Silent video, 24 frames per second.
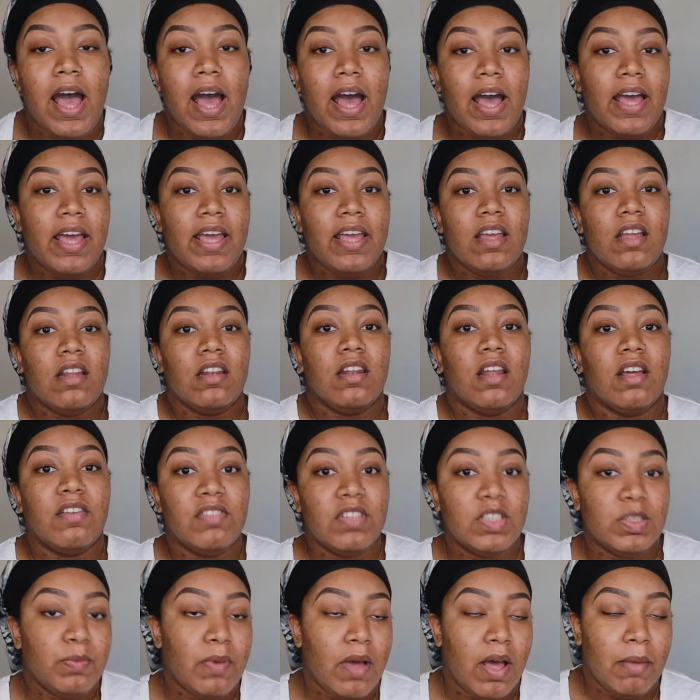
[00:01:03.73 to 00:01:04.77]
I
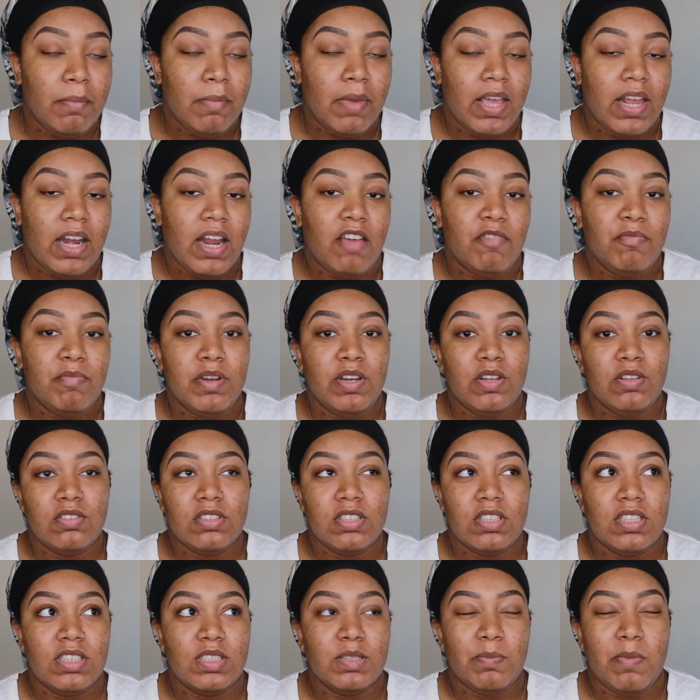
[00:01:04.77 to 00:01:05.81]
love this pomade. I've been
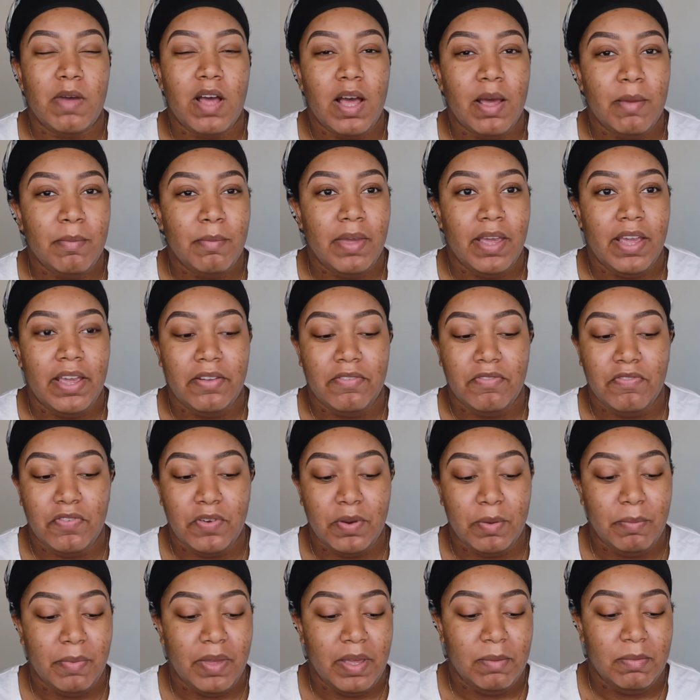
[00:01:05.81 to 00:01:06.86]
using this pomade
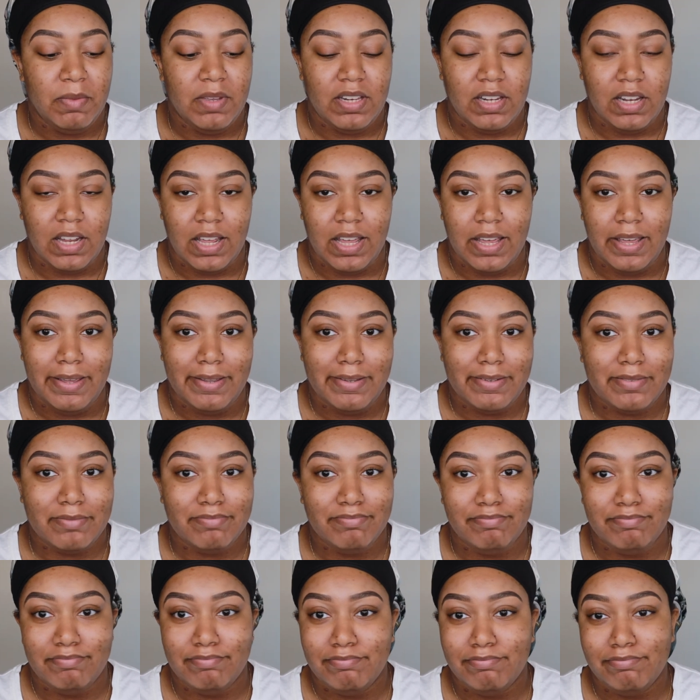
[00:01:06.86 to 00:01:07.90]
for maybe like
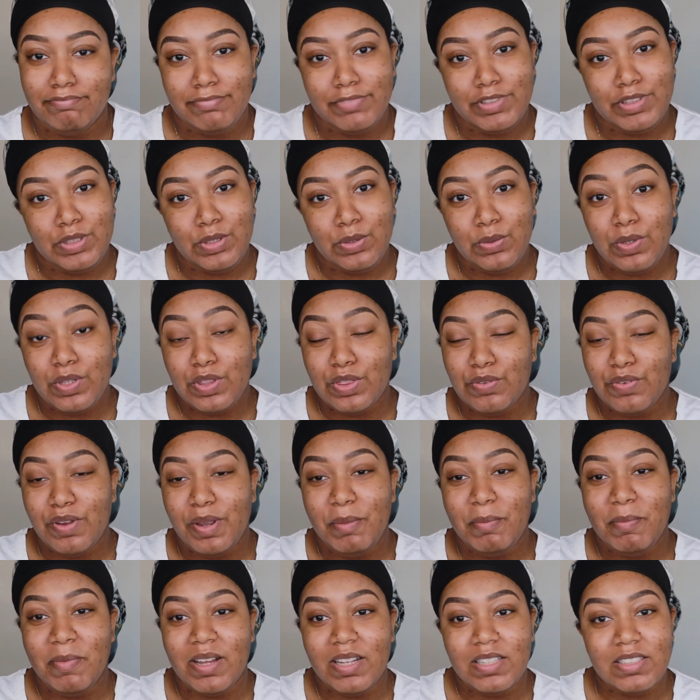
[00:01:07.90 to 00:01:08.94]
two or
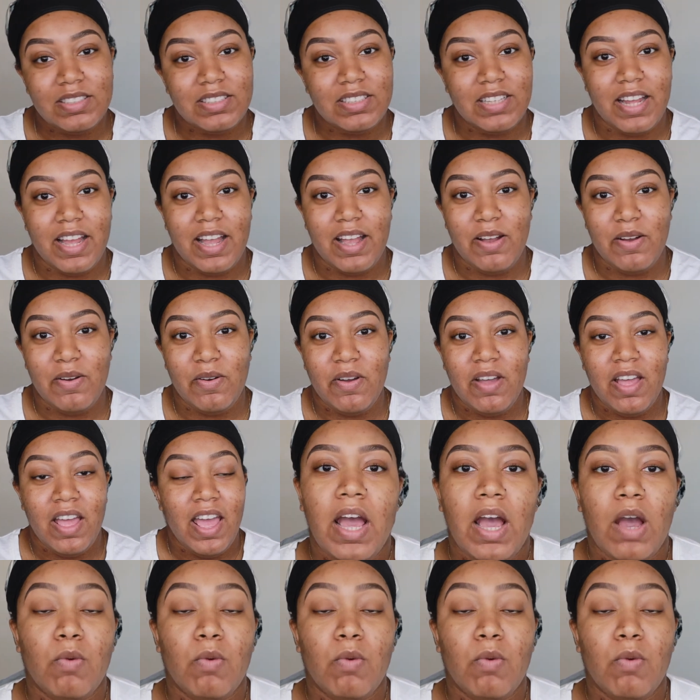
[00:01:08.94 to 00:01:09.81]
three months now.